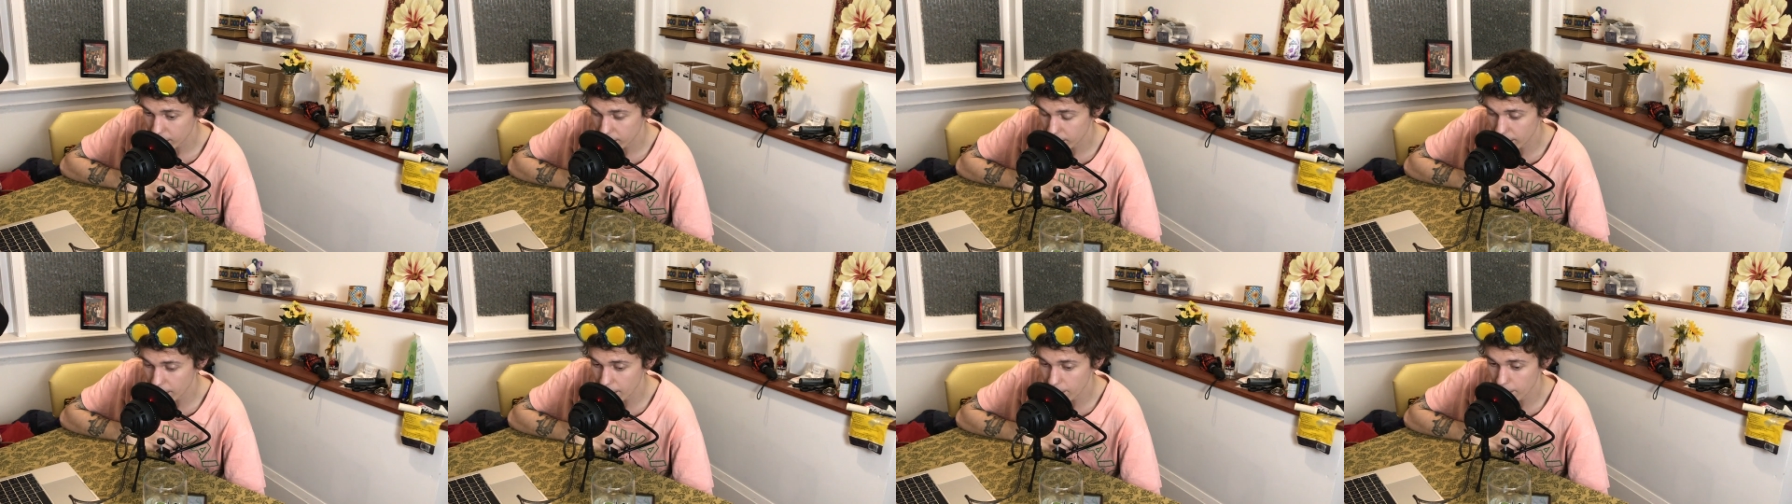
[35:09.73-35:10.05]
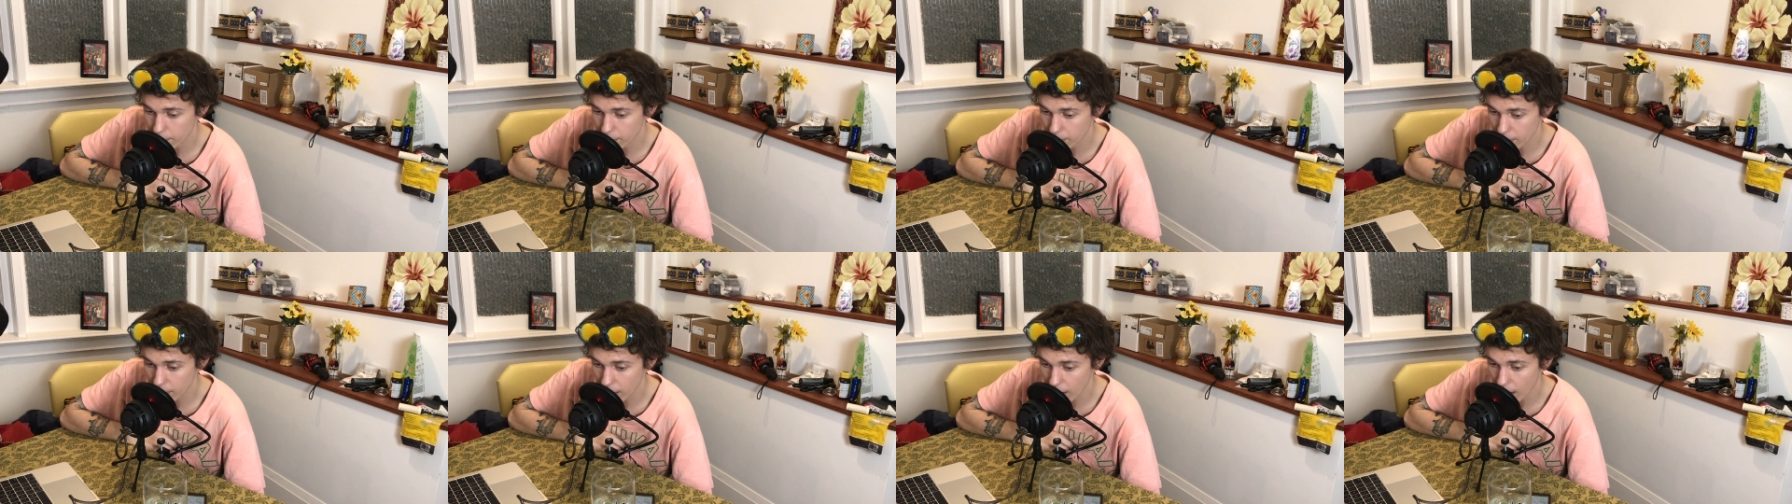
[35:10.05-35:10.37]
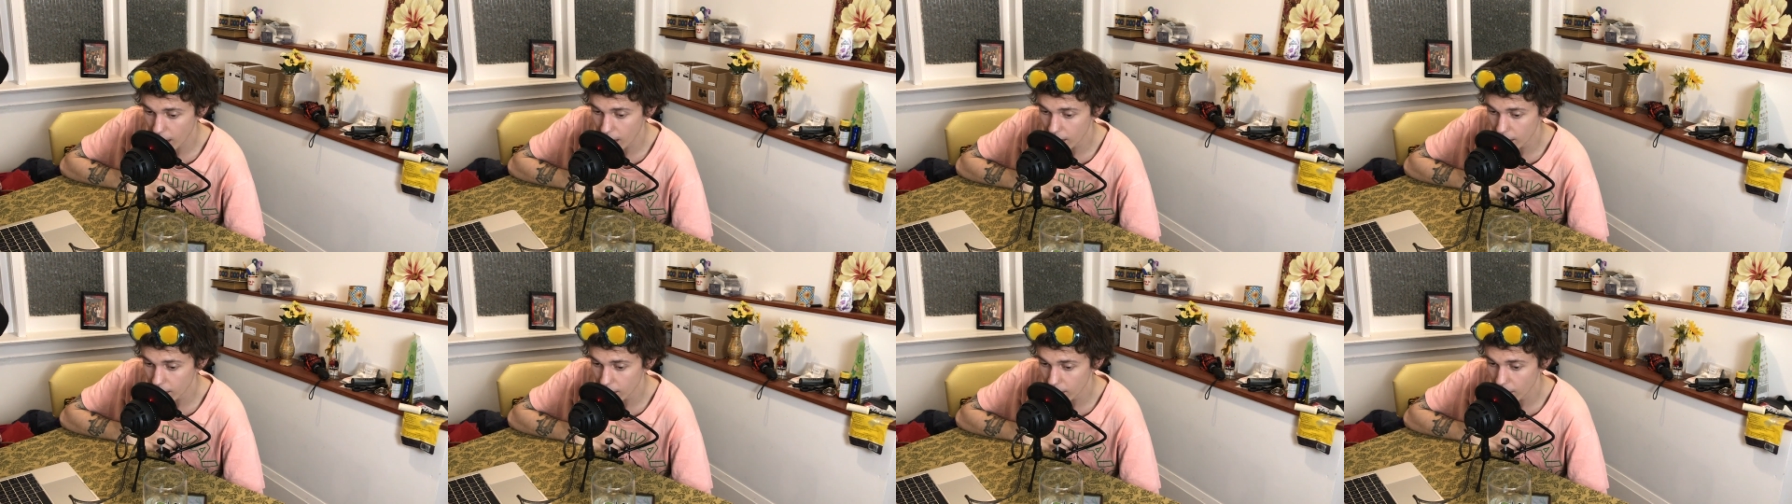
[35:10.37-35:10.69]
they
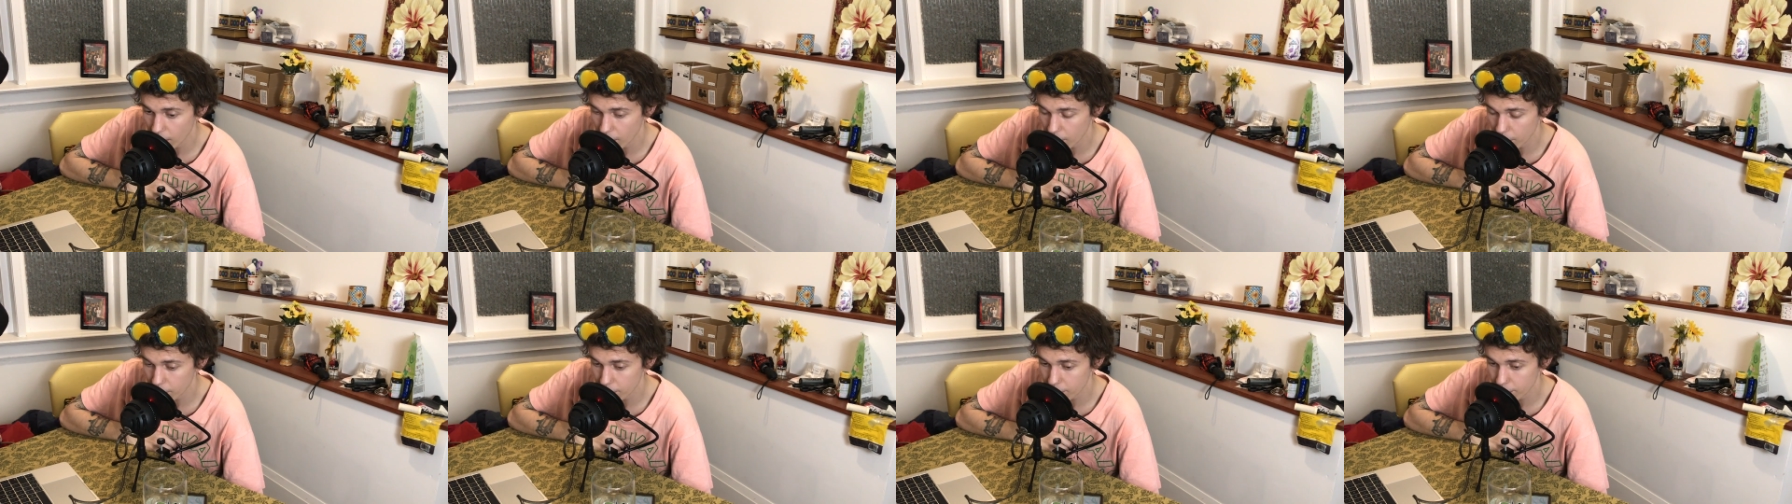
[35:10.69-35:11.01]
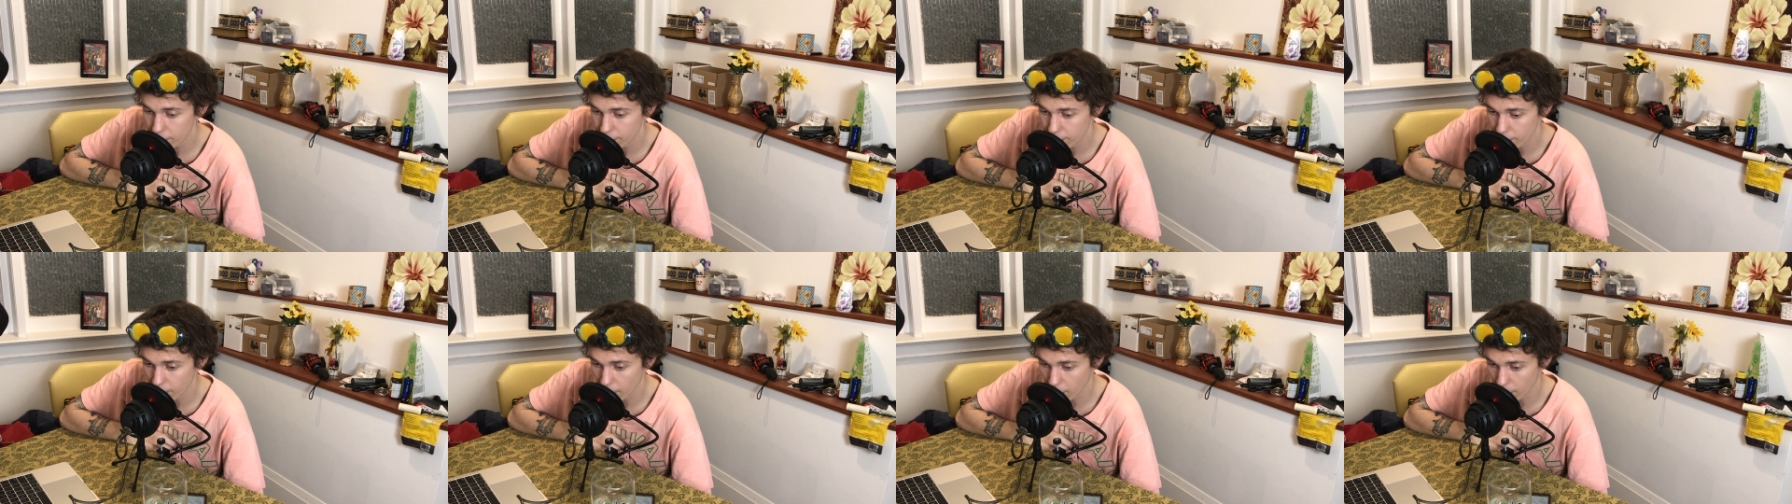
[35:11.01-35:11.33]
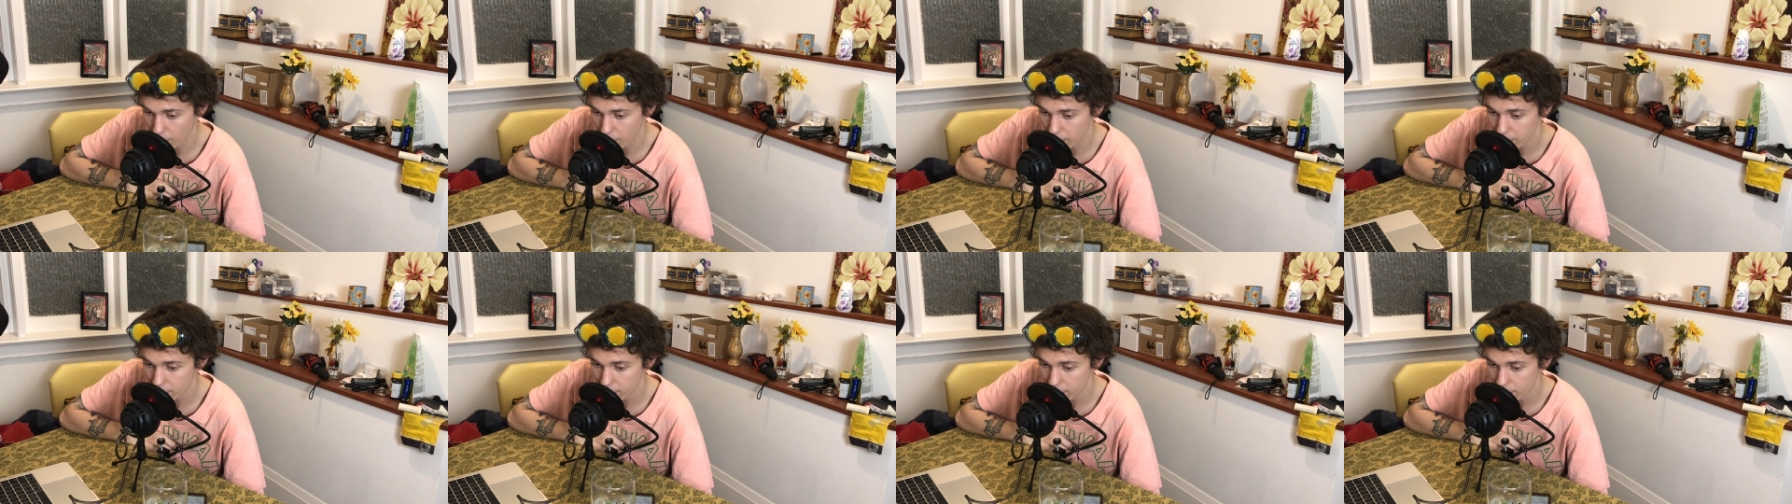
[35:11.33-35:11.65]
got out their
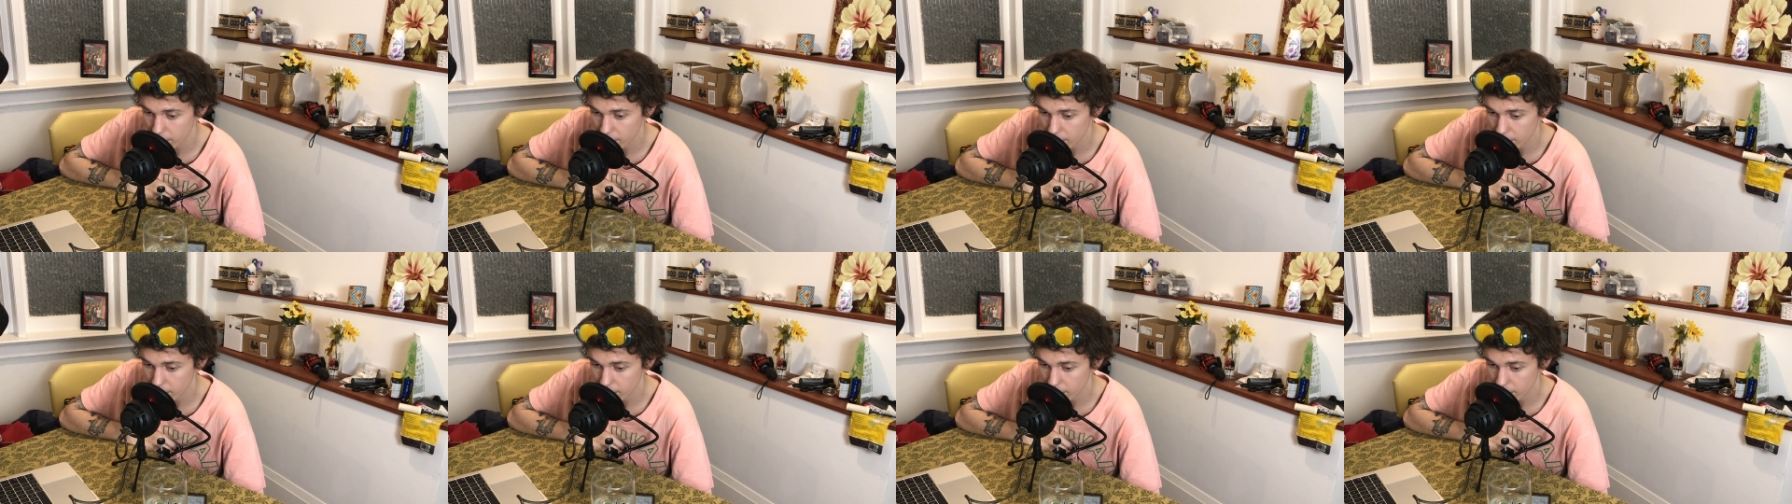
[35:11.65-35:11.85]
phone,